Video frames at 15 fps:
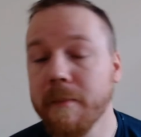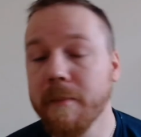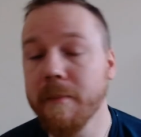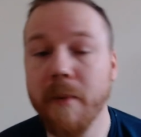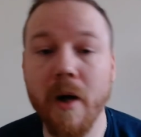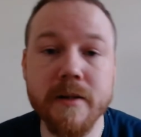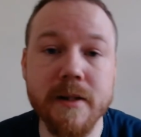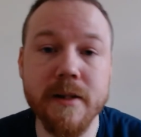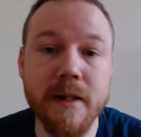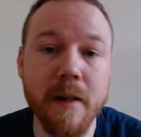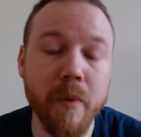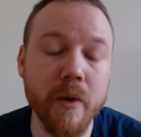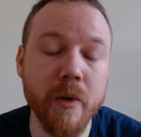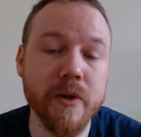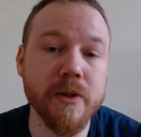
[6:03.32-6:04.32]
party
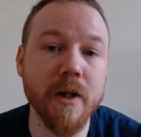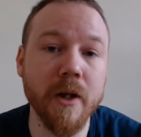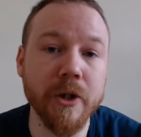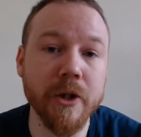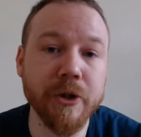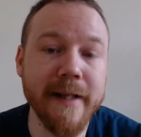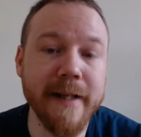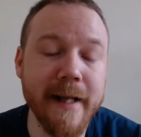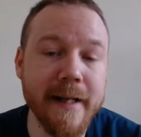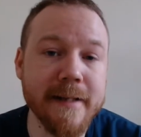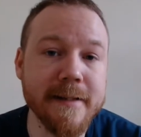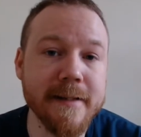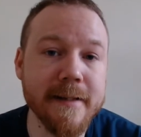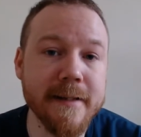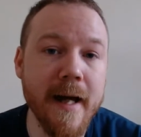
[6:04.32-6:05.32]
that puts the country
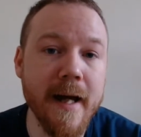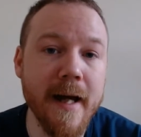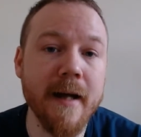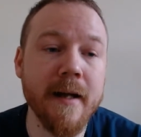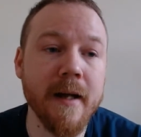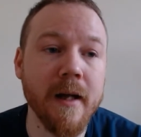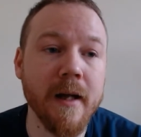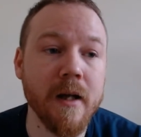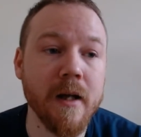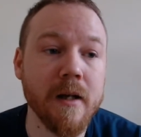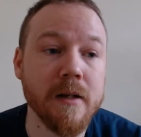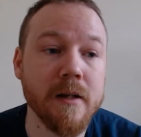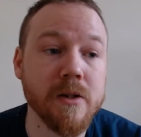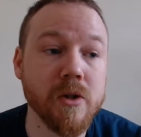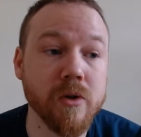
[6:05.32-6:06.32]
into debt.
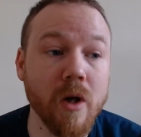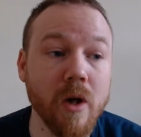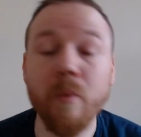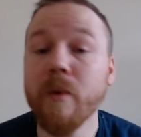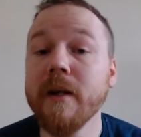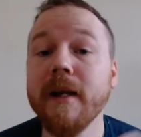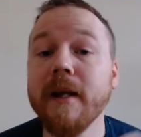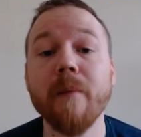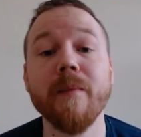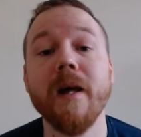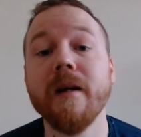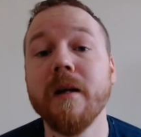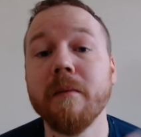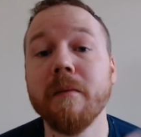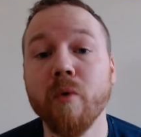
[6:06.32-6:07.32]
So I would have kept
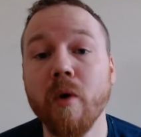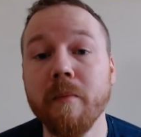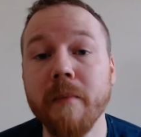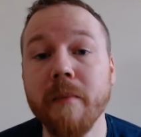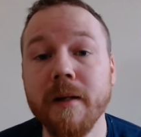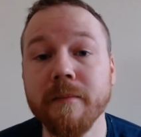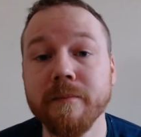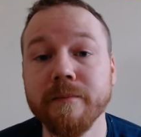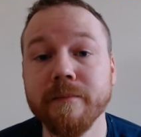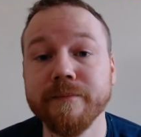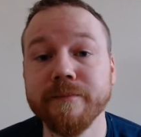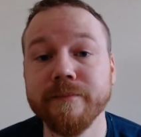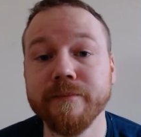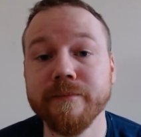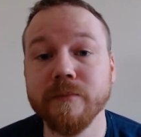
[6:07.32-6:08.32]
that number on me.
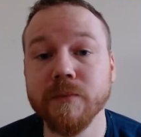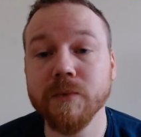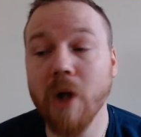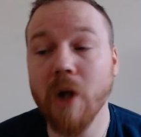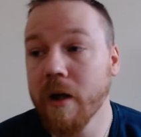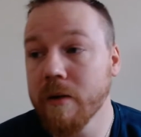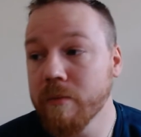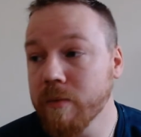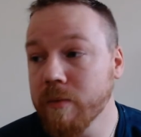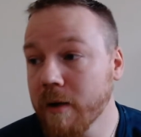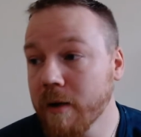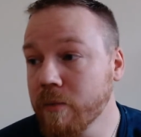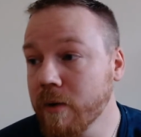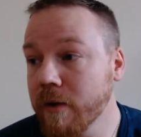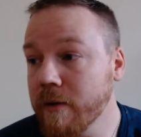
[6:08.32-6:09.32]
I
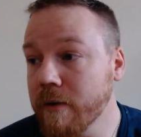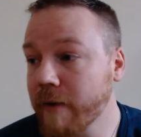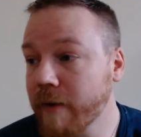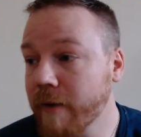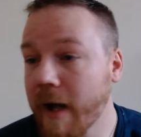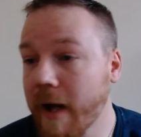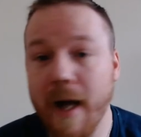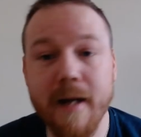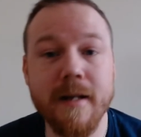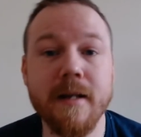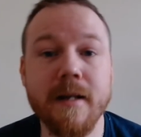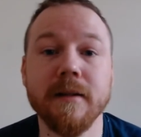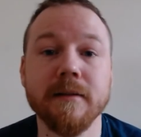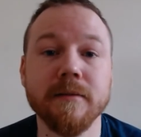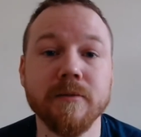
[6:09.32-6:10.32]
would have had
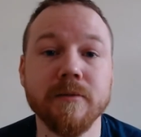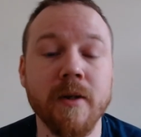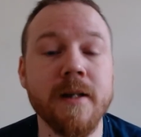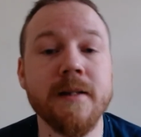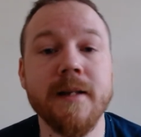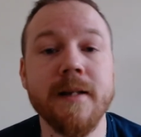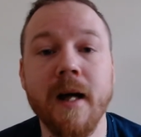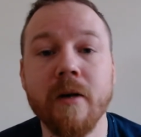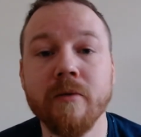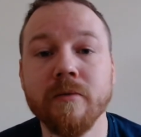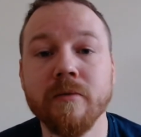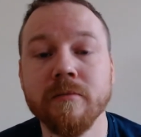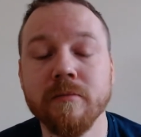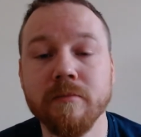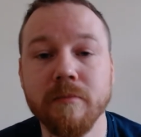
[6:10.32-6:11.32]
it written
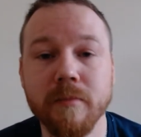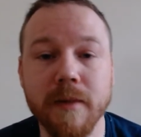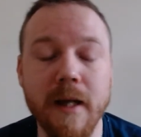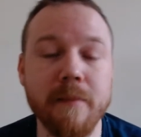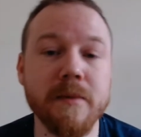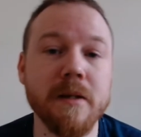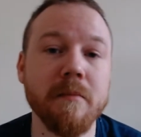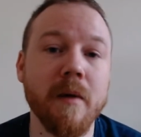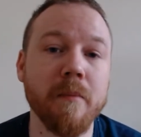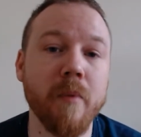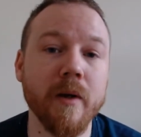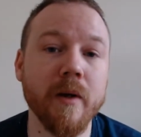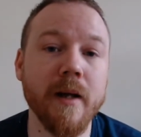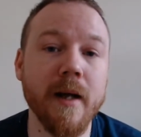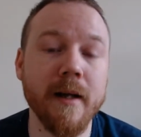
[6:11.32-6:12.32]
down, kept it in my
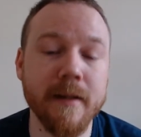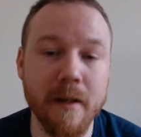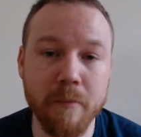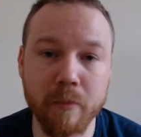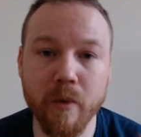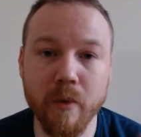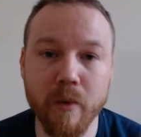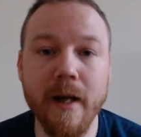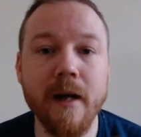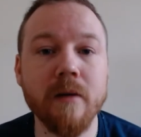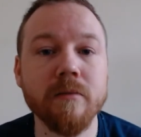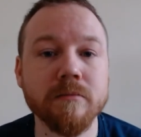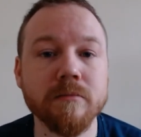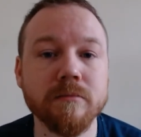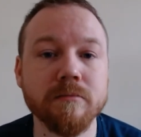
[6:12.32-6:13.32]
pocket, and then brought it
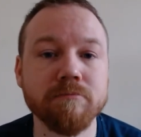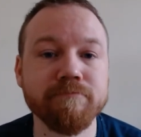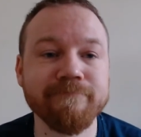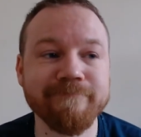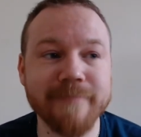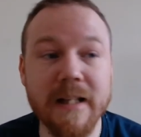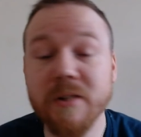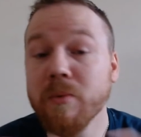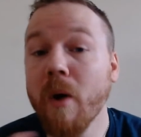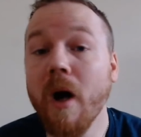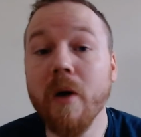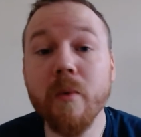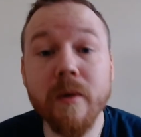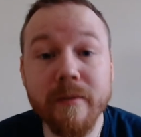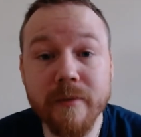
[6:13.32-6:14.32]
out. That's what
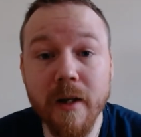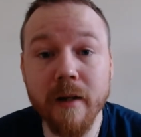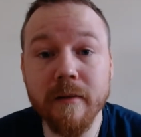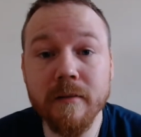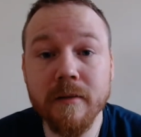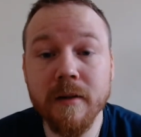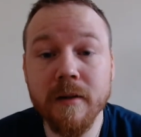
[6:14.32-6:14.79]
I would have done.